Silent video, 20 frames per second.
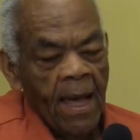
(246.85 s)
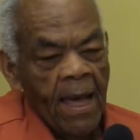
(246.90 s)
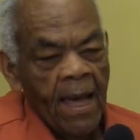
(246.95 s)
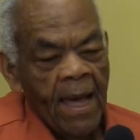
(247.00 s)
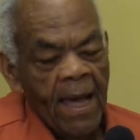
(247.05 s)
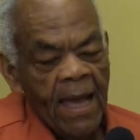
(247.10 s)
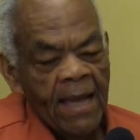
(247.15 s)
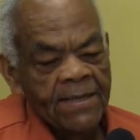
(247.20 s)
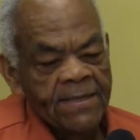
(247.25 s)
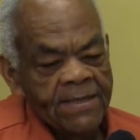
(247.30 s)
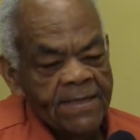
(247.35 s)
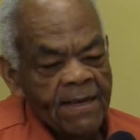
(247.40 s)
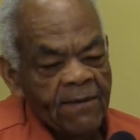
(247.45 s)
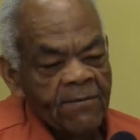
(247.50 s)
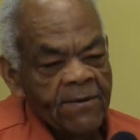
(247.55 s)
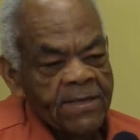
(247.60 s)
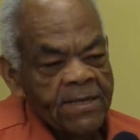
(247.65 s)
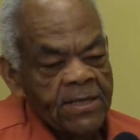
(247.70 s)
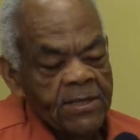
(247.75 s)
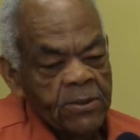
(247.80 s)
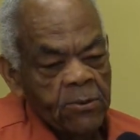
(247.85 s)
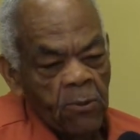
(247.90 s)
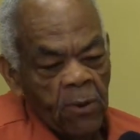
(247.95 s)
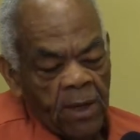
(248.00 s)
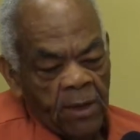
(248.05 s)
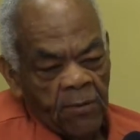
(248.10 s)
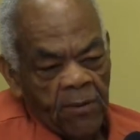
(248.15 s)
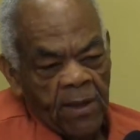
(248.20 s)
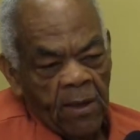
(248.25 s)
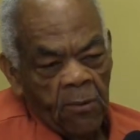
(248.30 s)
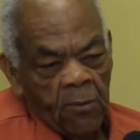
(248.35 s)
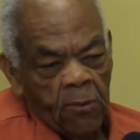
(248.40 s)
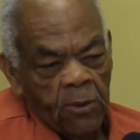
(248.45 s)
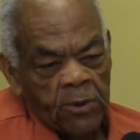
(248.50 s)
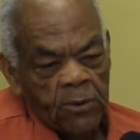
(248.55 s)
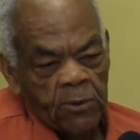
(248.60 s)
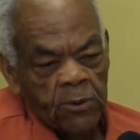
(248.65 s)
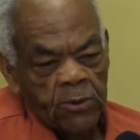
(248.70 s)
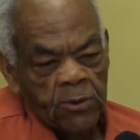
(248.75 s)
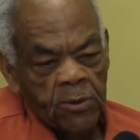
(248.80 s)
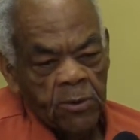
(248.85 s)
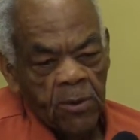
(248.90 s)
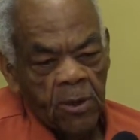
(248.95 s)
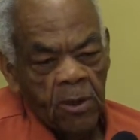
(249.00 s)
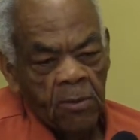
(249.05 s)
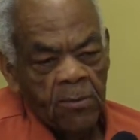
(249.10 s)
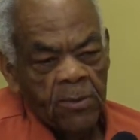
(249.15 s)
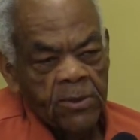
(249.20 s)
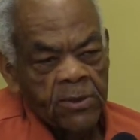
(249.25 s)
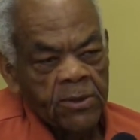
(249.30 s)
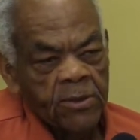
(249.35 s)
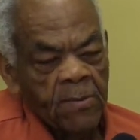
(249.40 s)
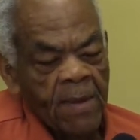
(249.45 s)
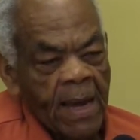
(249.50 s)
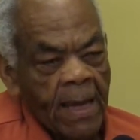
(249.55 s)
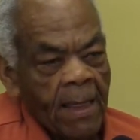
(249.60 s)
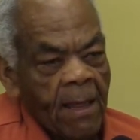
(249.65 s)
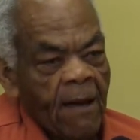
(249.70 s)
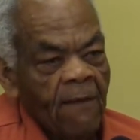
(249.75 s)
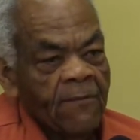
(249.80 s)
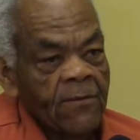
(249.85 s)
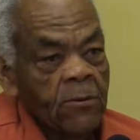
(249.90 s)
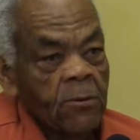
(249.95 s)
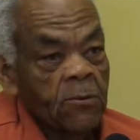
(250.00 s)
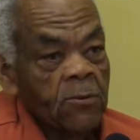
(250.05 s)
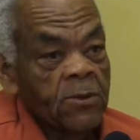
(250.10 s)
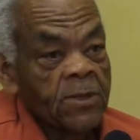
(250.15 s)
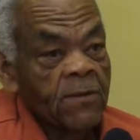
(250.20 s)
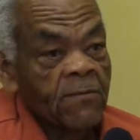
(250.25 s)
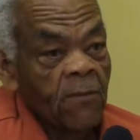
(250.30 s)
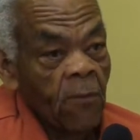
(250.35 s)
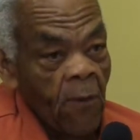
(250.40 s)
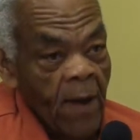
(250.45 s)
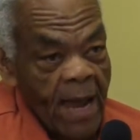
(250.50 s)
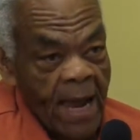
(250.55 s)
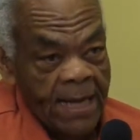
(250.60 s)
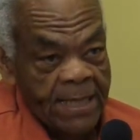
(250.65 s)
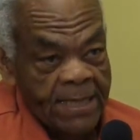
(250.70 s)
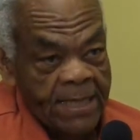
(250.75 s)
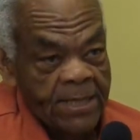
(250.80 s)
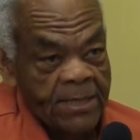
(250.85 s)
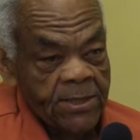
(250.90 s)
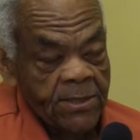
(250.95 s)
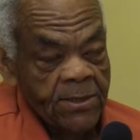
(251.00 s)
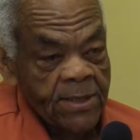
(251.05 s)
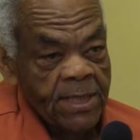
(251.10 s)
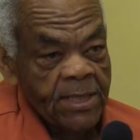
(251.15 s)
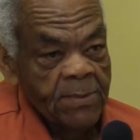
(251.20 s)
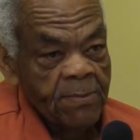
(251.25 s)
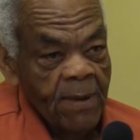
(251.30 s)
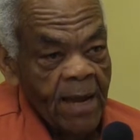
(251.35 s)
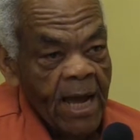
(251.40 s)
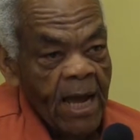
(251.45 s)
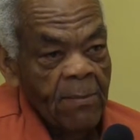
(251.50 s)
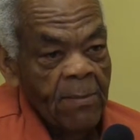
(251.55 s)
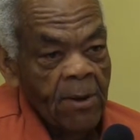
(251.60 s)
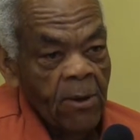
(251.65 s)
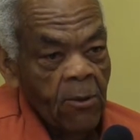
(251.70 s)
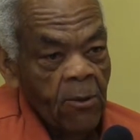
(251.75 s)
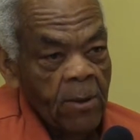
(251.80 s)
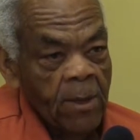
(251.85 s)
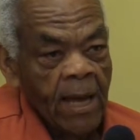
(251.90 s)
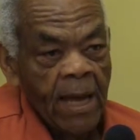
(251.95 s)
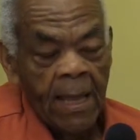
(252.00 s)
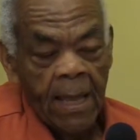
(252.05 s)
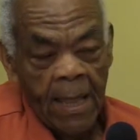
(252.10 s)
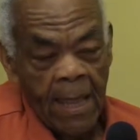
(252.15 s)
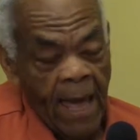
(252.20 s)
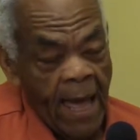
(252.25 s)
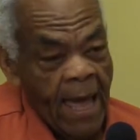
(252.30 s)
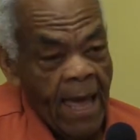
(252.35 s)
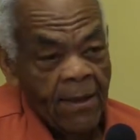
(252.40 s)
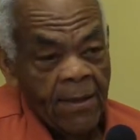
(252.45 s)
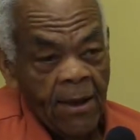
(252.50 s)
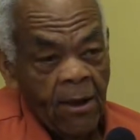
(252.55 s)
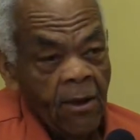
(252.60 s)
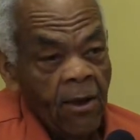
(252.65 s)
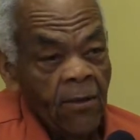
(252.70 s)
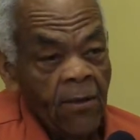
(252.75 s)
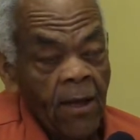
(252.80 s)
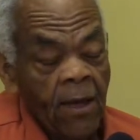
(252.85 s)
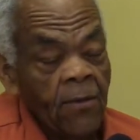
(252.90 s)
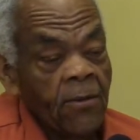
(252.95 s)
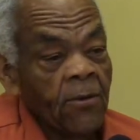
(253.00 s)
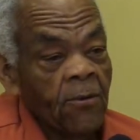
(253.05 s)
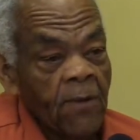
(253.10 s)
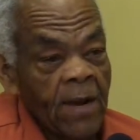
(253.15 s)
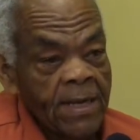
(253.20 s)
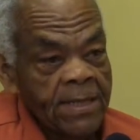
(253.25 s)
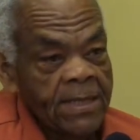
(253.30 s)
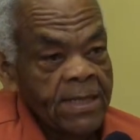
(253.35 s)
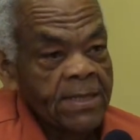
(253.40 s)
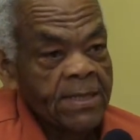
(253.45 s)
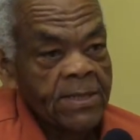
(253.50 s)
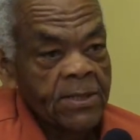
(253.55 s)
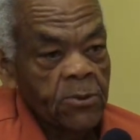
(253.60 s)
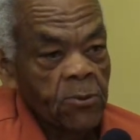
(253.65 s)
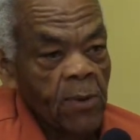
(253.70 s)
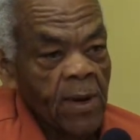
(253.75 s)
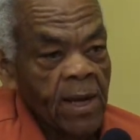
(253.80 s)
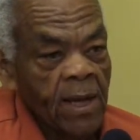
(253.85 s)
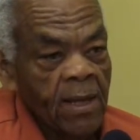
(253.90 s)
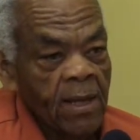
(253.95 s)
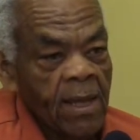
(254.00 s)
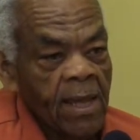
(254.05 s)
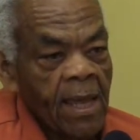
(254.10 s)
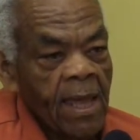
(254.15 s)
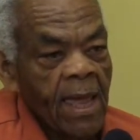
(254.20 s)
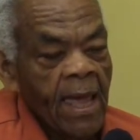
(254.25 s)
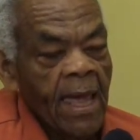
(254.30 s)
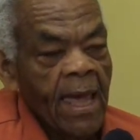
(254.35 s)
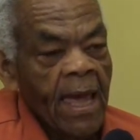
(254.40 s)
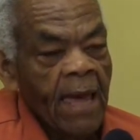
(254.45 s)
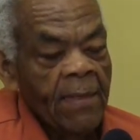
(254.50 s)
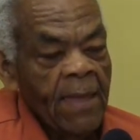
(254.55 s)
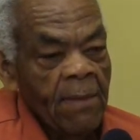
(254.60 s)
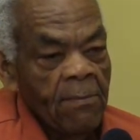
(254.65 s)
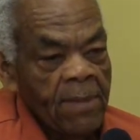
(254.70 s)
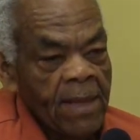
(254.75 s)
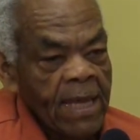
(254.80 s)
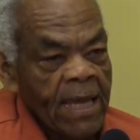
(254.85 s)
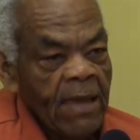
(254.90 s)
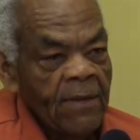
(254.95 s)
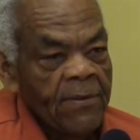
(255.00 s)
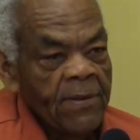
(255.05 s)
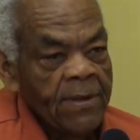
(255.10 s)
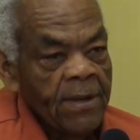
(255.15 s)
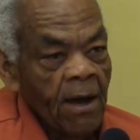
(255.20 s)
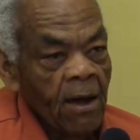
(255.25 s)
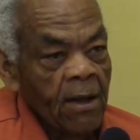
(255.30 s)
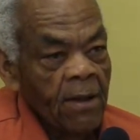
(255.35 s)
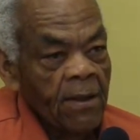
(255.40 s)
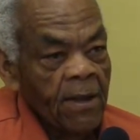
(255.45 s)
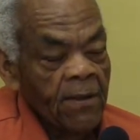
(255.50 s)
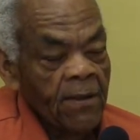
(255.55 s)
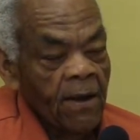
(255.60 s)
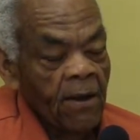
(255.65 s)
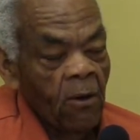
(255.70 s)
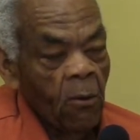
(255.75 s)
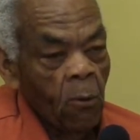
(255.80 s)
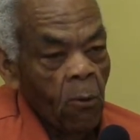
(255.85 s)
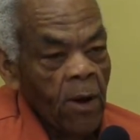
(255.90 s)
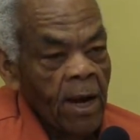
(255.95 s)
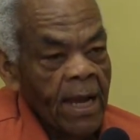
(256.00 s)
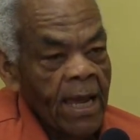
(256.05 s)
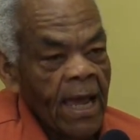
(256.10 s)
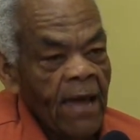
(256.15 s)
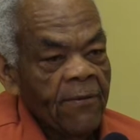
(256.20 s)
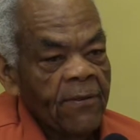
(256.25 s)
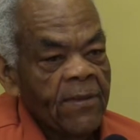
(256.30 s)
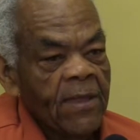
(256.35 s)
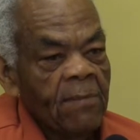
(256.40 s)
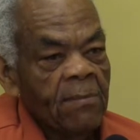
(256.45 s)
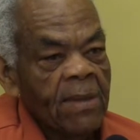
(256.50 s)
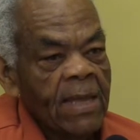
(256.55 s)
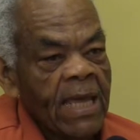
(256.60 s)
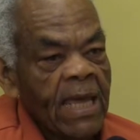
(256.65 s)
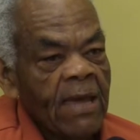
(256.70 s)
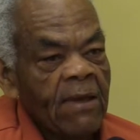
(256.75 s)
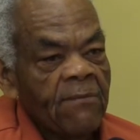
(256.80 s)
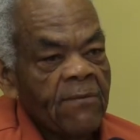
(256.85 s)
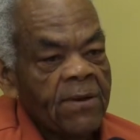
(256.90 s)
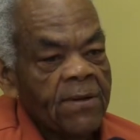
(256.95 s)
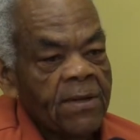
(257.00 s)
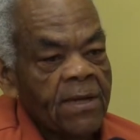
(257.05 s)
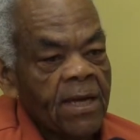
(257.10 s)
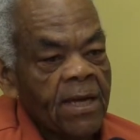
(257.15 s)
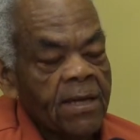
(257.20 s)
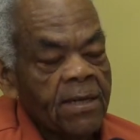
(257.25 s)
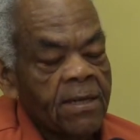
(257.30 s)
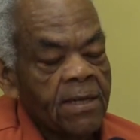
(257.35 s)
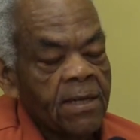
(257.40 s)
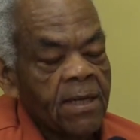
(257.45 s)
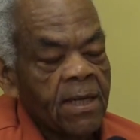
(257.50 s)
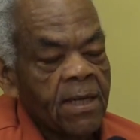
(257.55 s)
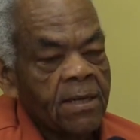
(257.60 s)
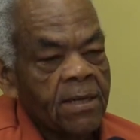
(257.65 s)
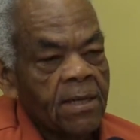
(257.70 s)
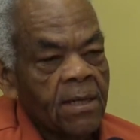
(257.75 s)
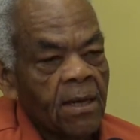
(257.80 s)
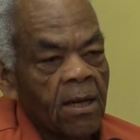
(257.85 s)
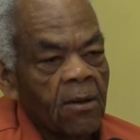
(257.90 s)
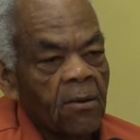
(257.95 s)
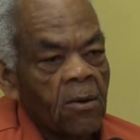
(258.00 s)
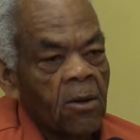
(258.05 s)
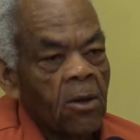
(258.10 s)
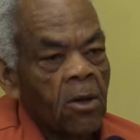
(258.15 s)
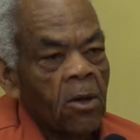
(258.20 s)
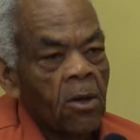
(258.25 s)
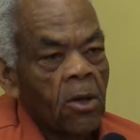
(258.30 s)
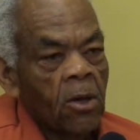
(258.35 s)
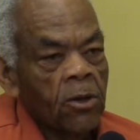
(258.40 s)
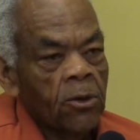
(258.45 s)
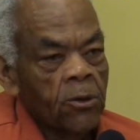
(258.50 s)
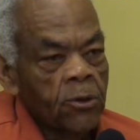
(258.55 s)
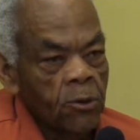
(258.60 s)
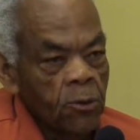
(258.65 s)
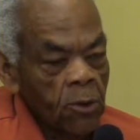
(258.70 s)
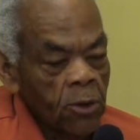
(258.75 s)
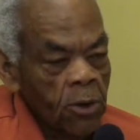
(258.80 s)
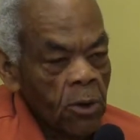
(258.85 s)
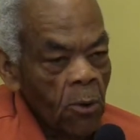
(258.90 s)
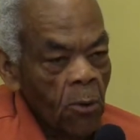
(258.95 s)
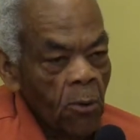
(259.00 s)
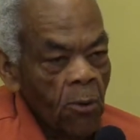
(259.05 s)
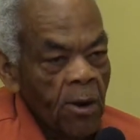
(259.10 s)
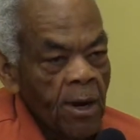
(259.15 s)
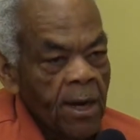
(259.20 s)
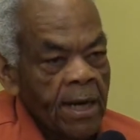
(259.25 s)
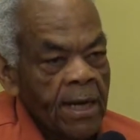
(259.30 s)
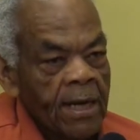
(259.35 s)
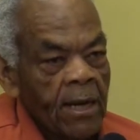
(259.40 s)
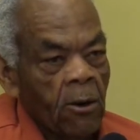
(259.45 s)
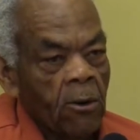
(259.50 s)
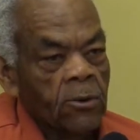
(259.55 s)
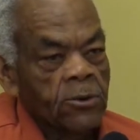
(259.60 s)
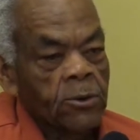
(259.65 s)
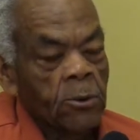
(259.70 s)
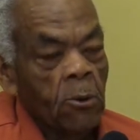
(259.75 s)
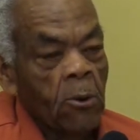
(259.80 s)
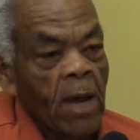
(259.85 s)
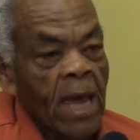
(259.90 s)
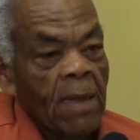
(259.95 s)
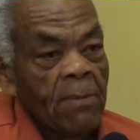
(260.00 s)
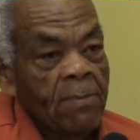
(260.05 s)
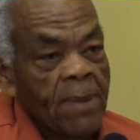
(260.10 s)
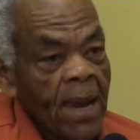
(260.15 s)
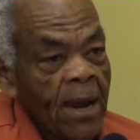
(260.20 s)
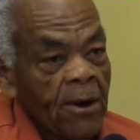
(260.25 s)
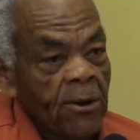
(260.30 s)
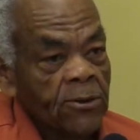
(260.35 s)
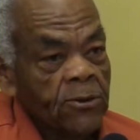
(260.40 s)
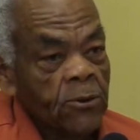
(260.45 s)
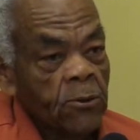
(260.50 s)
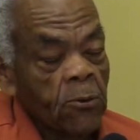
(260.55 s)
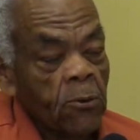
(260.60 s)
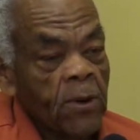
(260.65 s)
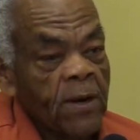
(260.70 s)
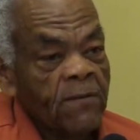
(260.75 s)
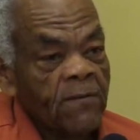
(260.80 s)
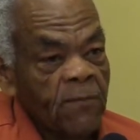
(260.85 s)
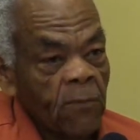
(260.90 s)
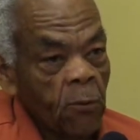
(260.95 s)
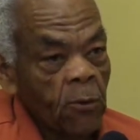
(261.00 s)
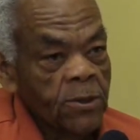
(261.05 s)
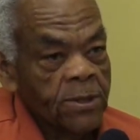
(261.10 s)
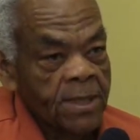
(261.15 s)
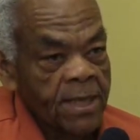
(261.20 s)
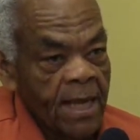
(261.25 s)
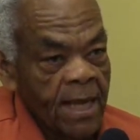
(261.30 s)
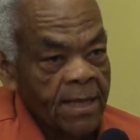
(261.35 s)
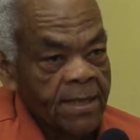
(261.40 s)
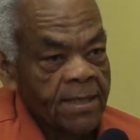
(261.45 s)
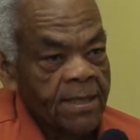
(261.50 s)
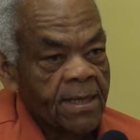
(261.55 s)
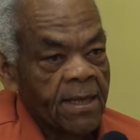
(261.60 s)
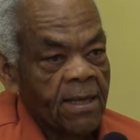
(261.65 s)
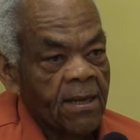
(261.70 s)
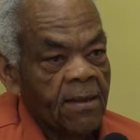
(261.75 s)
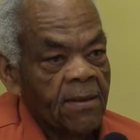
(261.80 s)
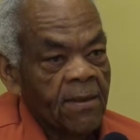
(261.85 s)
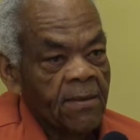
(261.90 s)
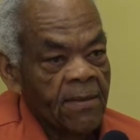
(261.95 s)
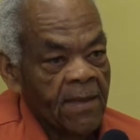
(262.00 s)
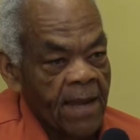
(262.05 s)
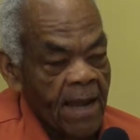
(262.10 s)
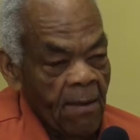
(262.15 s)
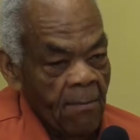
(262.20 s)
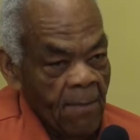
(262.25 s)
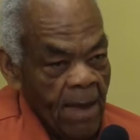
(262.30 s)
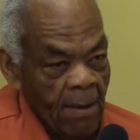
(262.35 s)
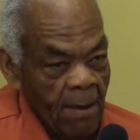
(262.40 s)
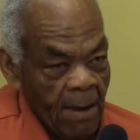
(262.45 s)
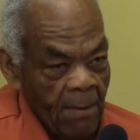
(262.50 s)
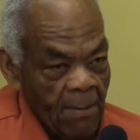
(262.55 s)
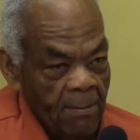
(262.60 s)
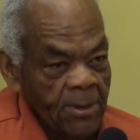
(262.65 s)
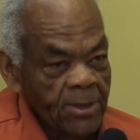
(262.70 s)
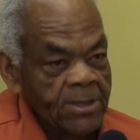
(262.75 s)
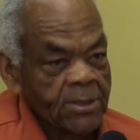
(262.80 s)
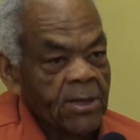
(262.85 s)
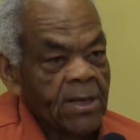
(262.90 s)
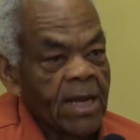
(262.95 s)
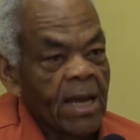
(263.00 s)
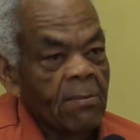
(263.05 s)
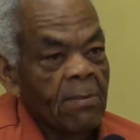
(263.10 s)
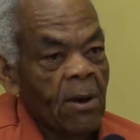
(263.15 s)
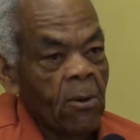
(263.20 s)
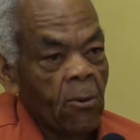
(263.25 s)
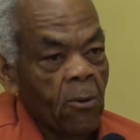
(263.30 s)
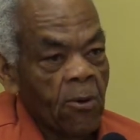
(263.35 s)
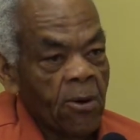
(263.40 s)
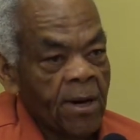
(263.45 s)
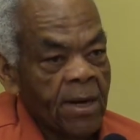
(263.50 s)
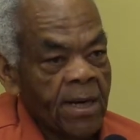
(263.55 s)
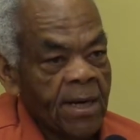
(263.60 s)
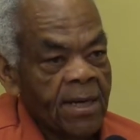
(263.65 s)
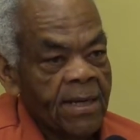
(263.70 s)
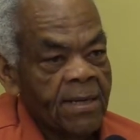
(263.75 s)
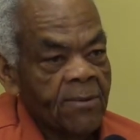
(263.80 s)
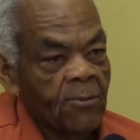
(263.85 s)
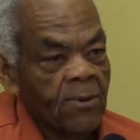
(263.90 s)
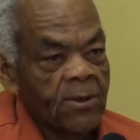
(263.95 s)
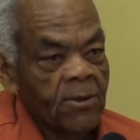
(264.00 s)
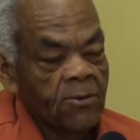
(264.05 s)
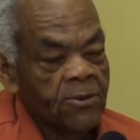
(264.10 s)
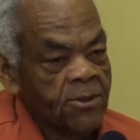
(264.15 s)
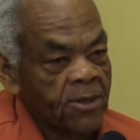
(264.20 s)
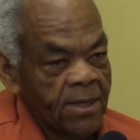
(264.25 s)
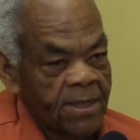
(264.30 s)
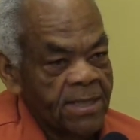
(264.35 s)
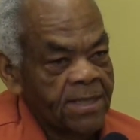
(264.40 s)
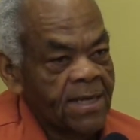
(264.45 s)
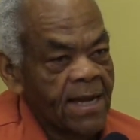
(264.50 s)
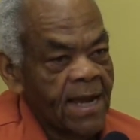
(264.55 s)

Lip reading: I had several teachers. One of them, which was Mr. McLaughlin, who was the VOAG teacher, inspired me a whole lot. I had other great teachers as well, and they believed in the work ethic. They believed in you doing your work, and I also had parents who enforced that I must get my work, and it wasn't no shucking and